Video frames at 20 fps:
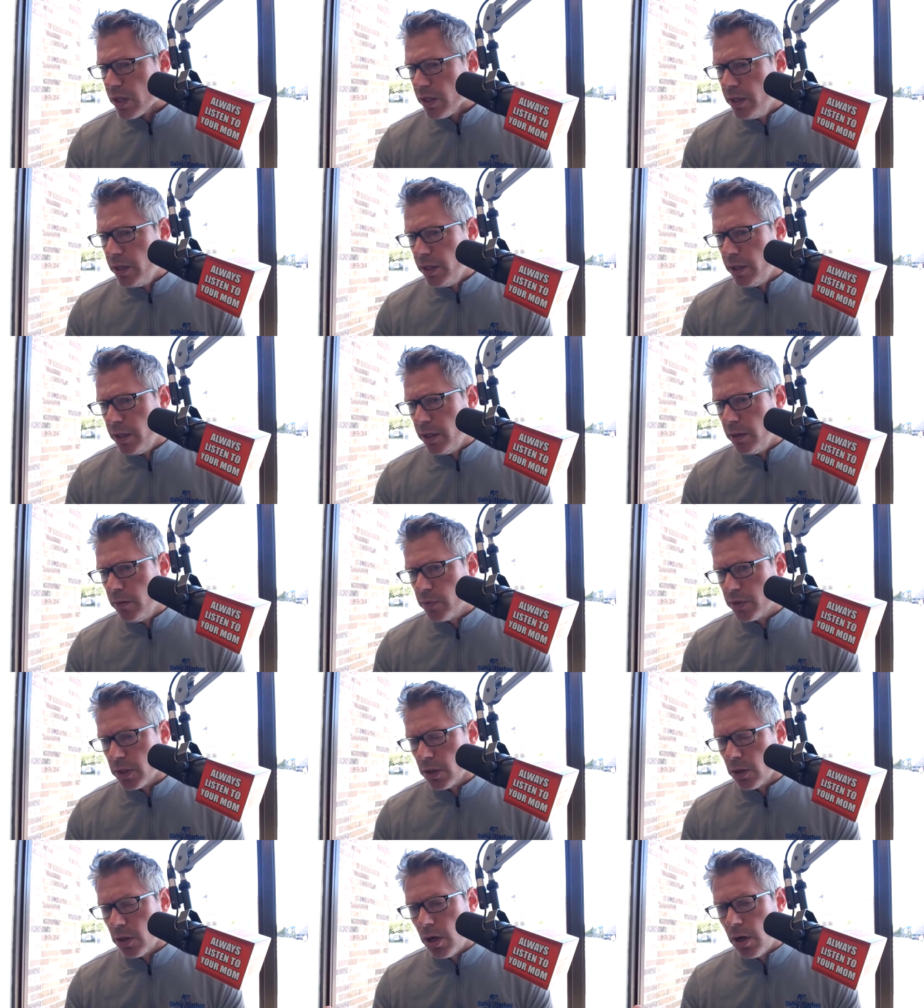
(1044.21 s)
He
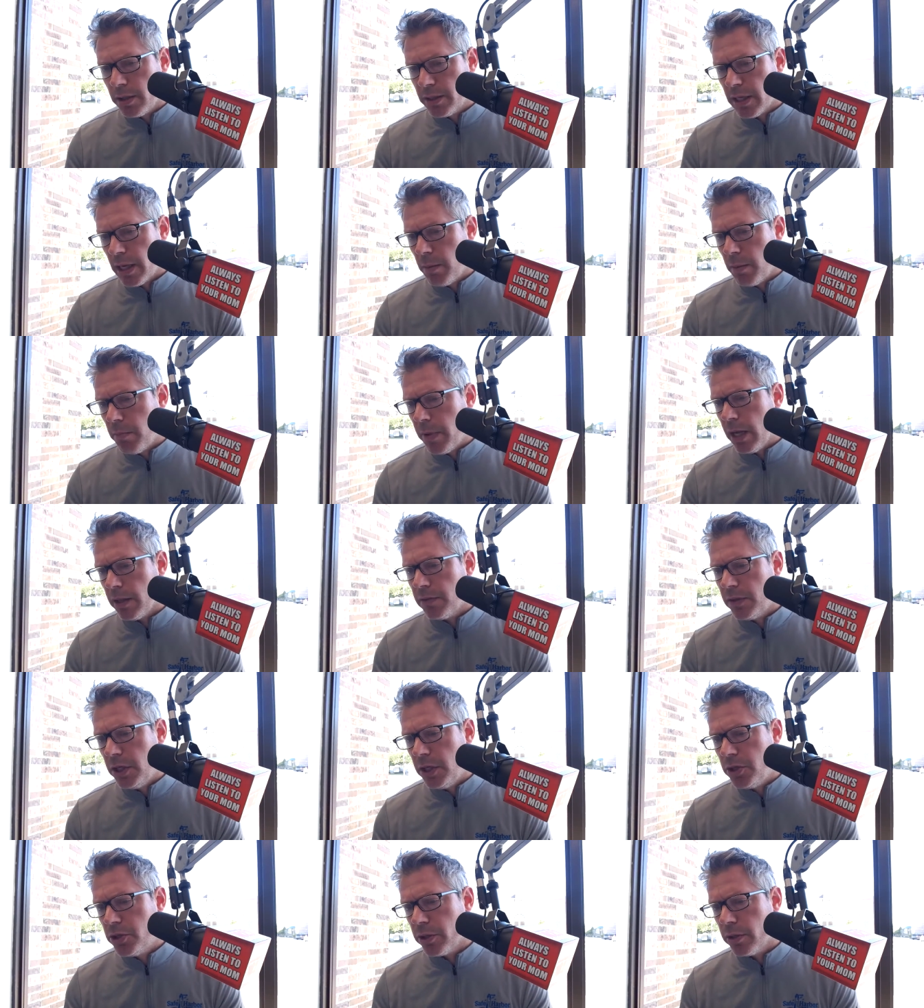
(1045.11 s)
was a longtime math
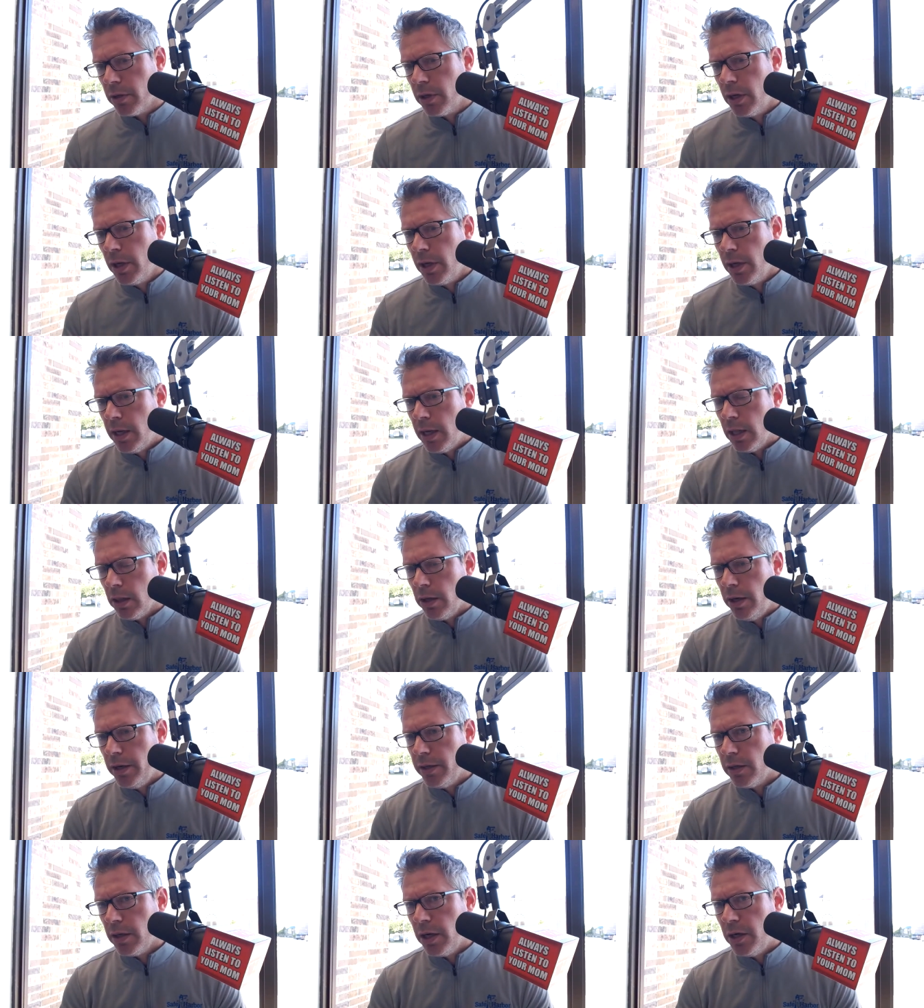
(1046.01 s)
teacher at
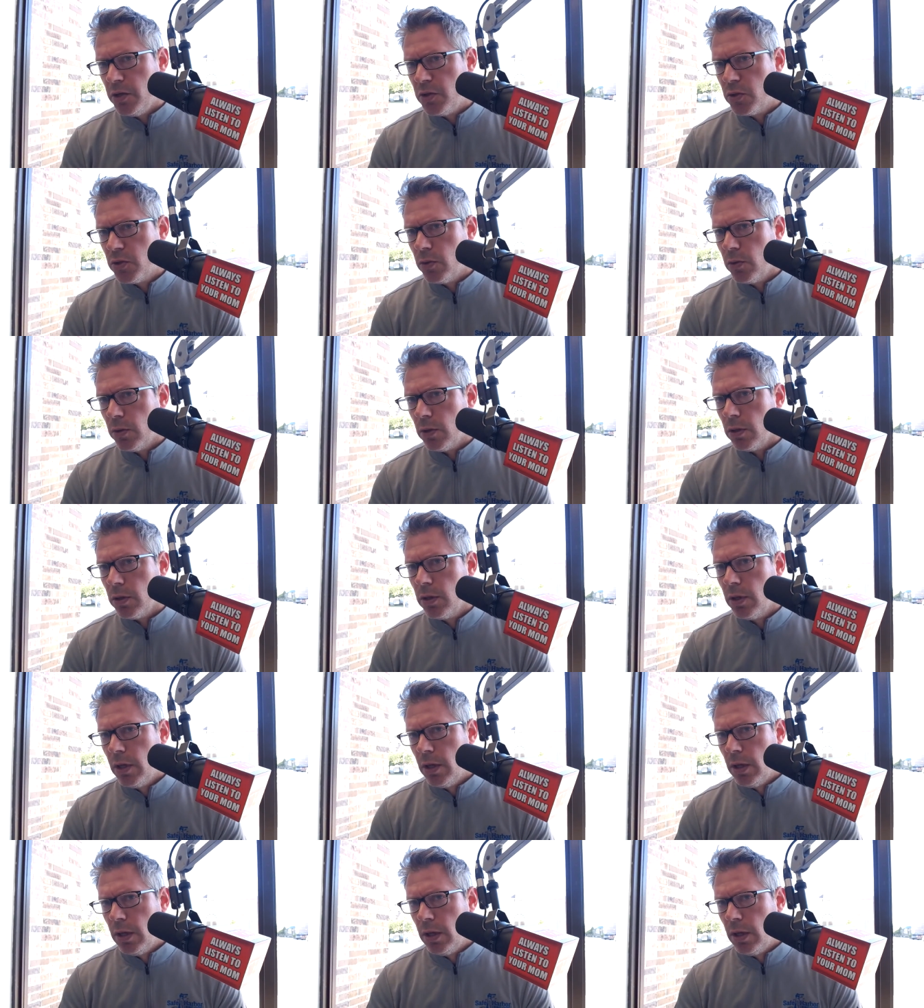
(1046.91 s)
Langton High School.